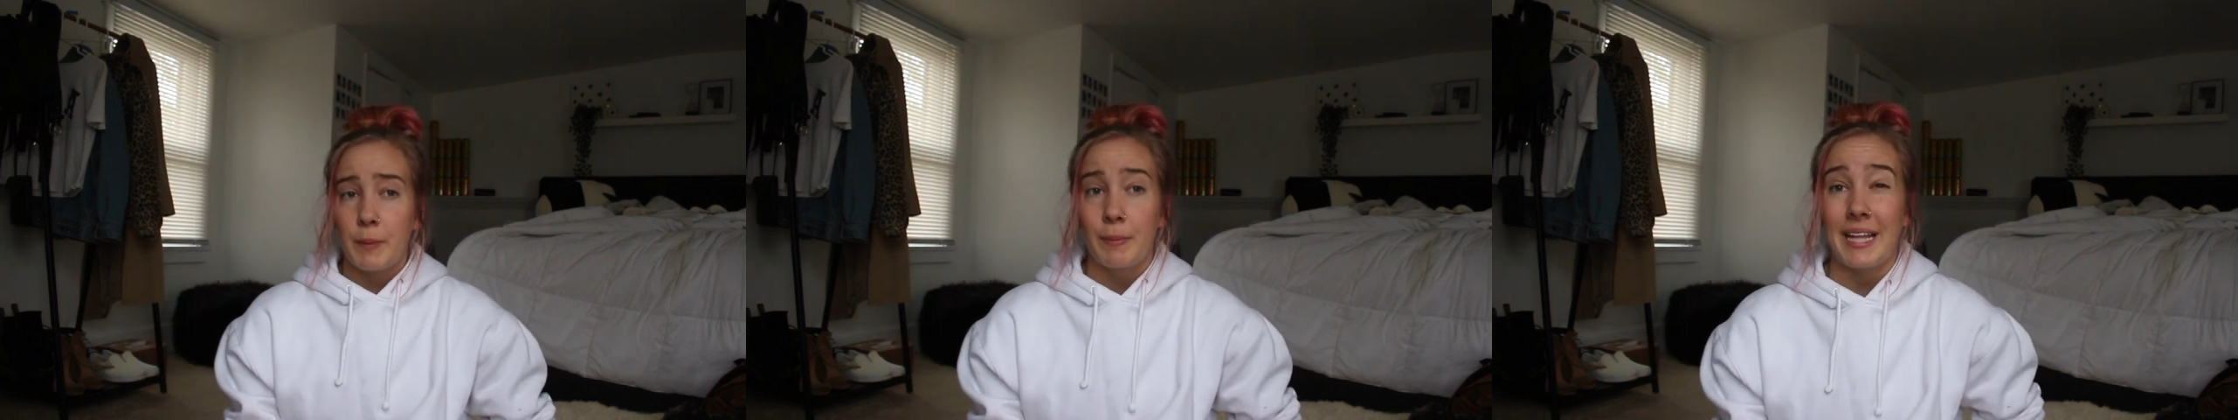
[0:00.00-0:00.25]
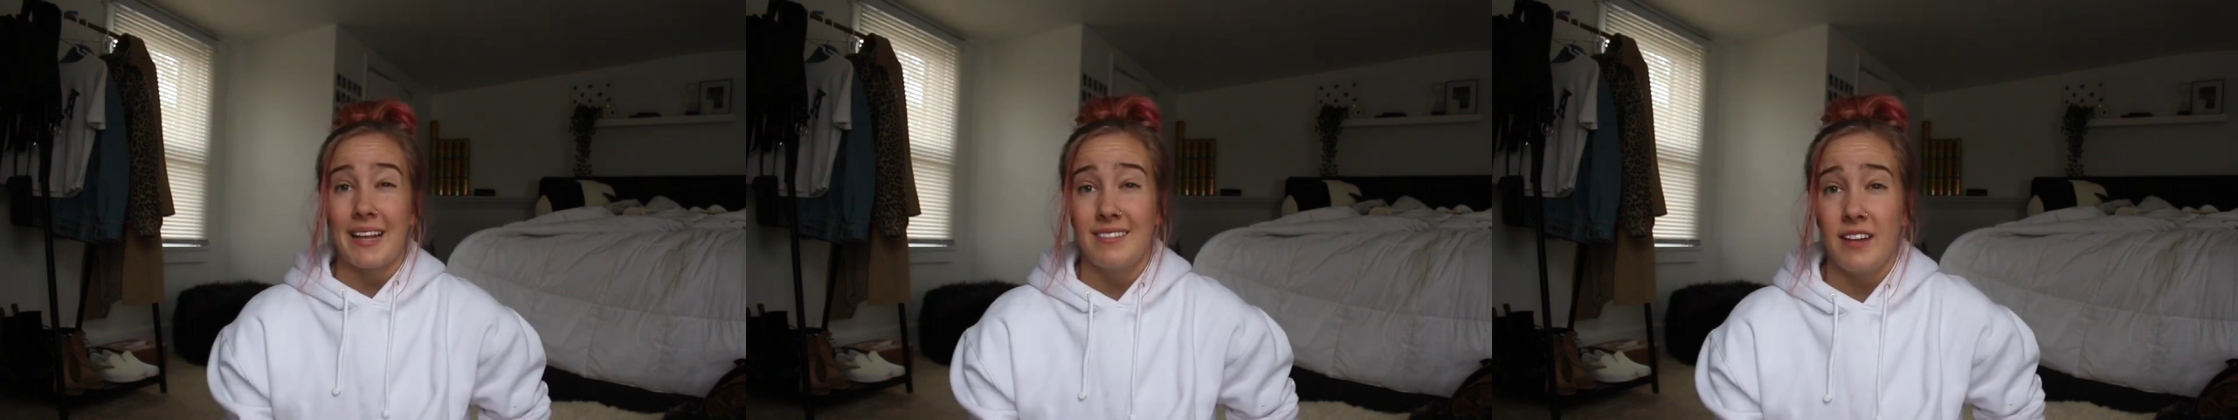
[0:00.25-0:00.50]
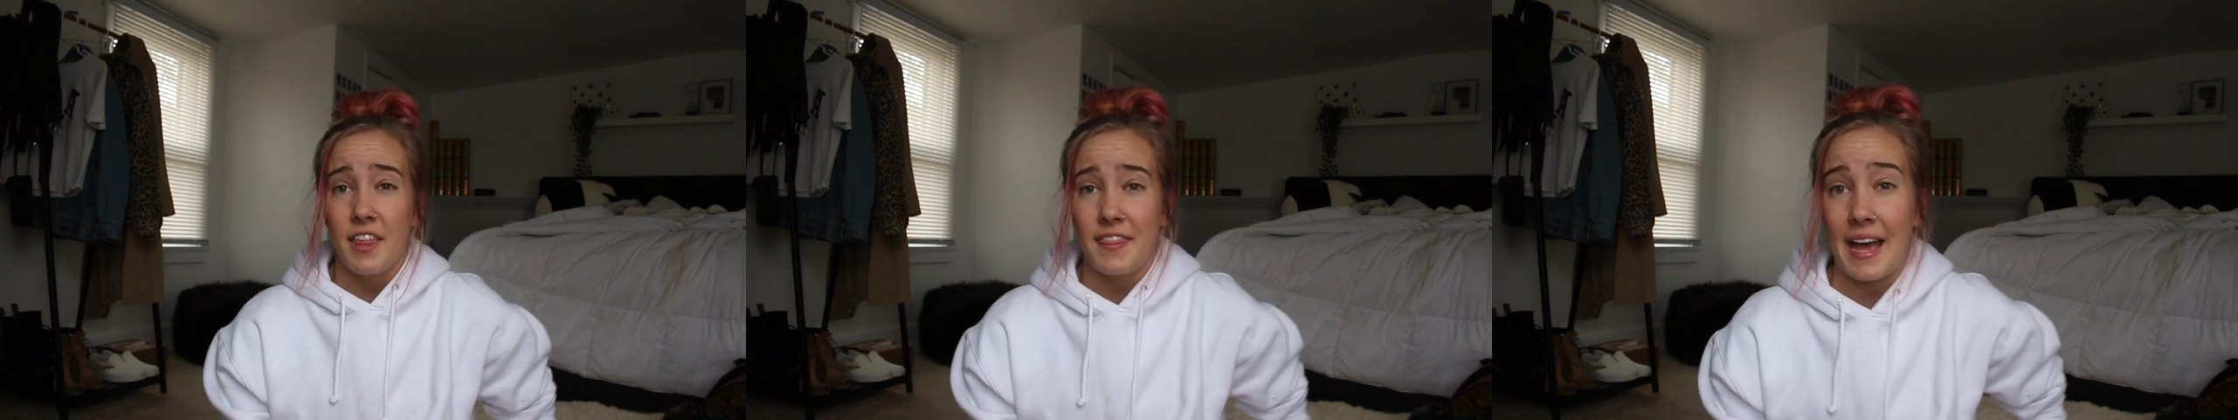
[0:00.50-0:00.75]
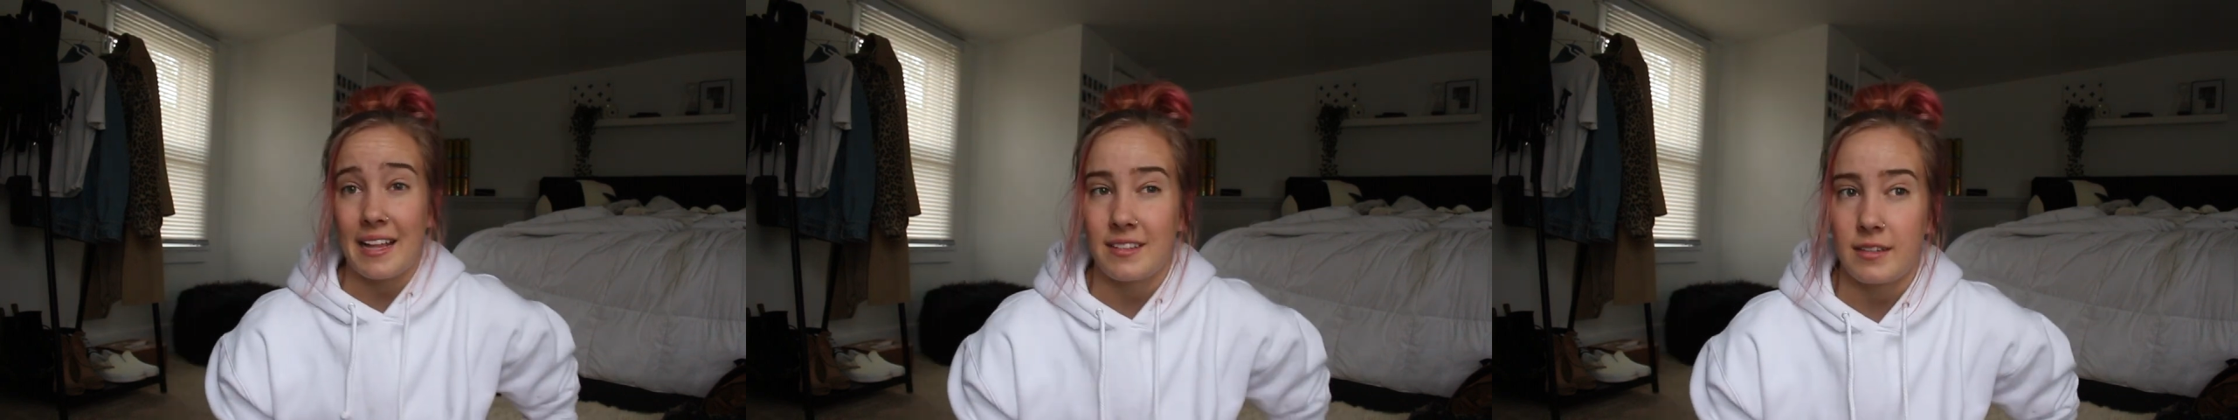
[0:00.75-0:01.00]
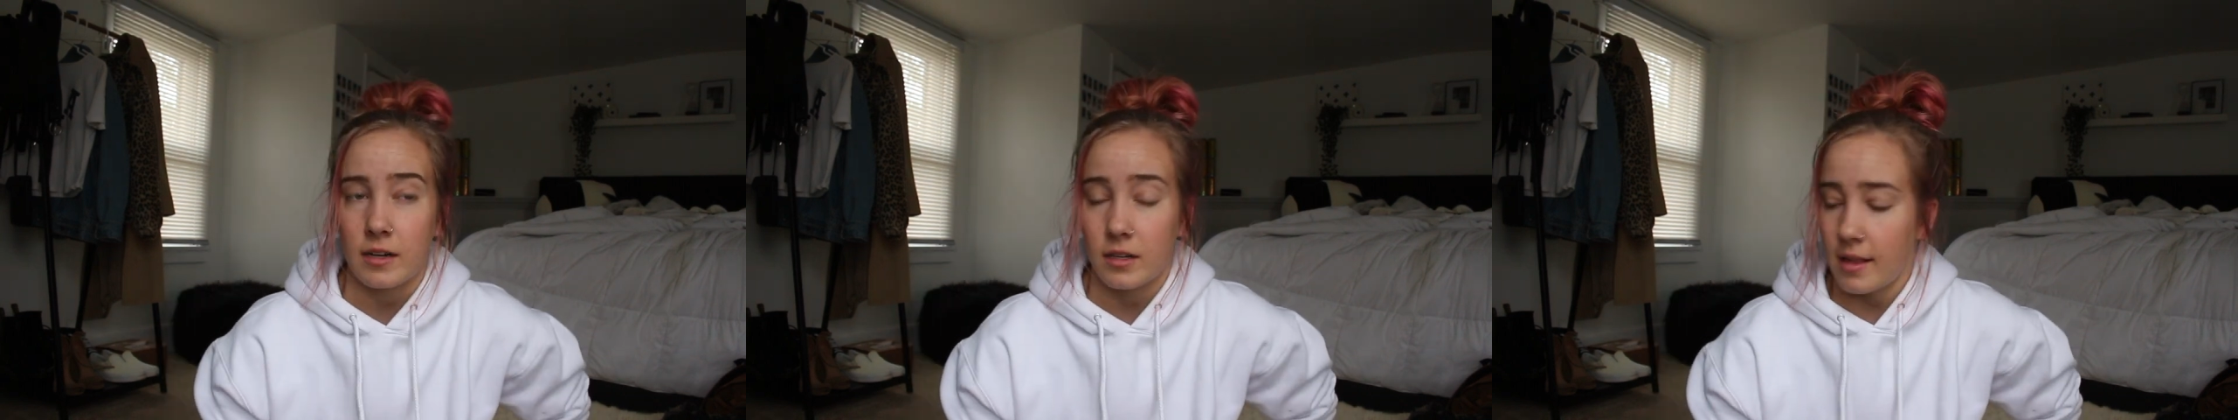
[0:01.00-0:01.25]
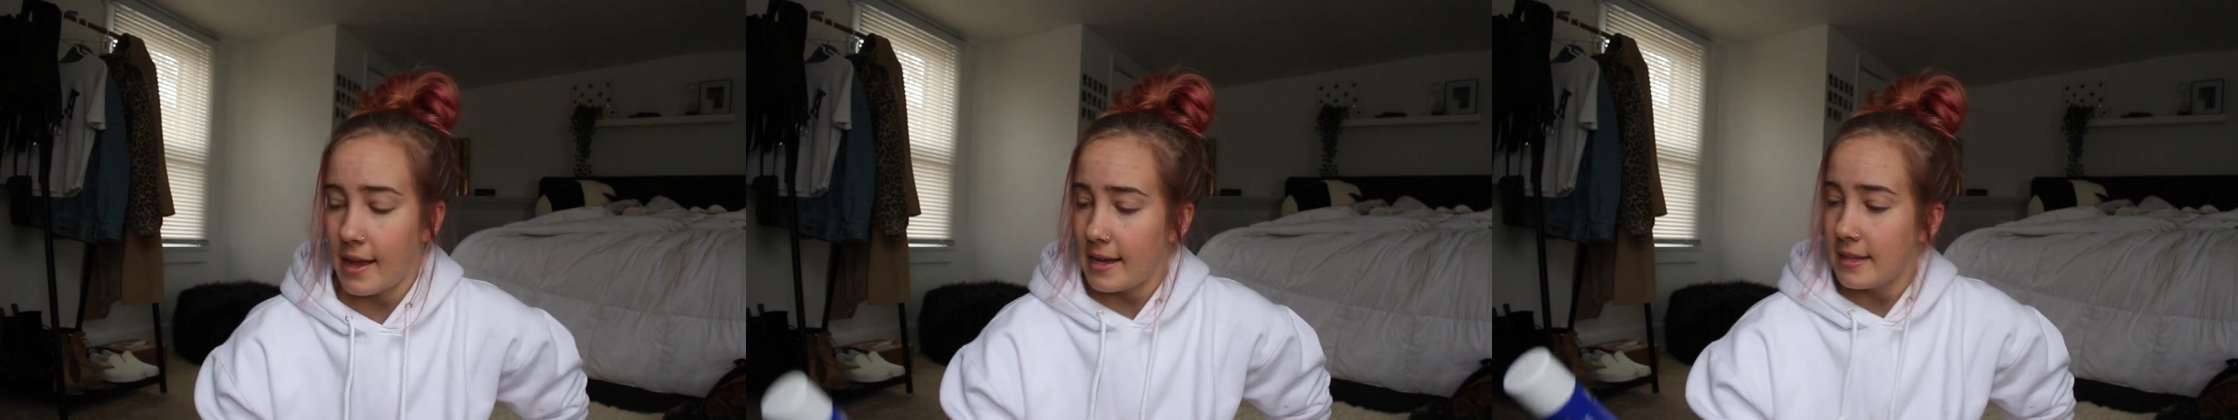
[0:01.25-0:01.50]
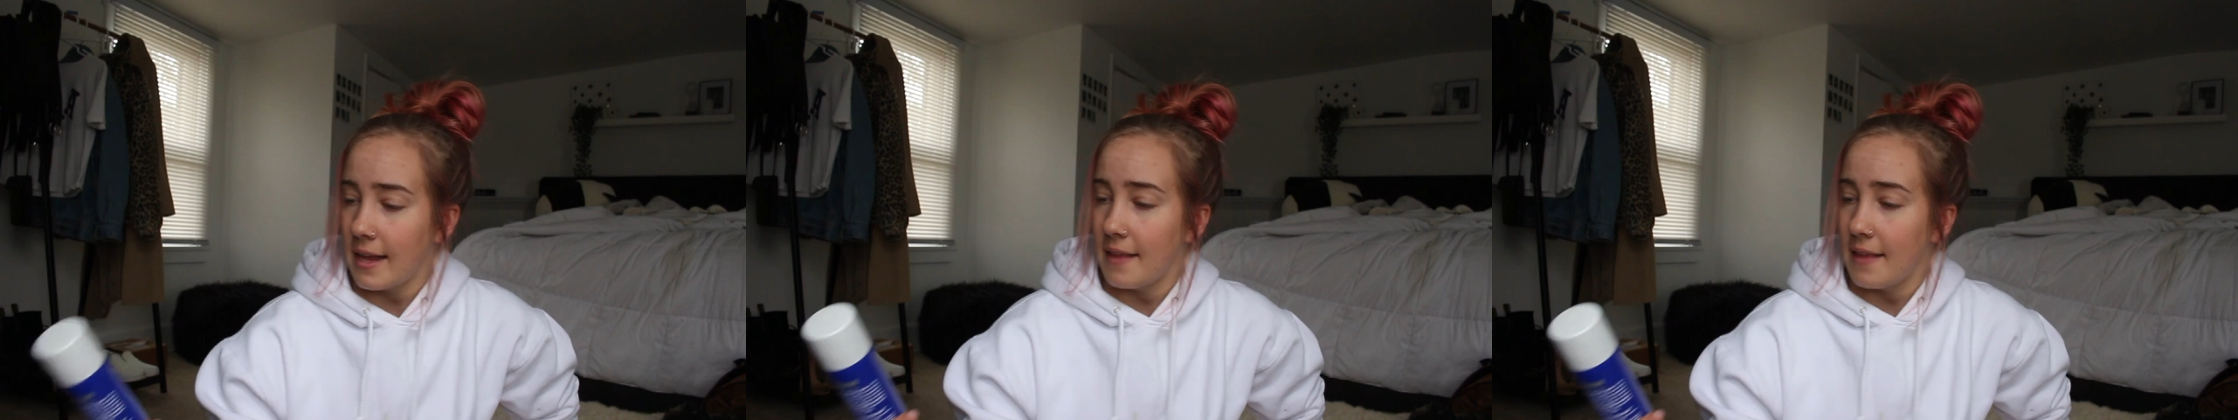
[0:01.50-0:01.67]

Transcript: but that's not that sterilized,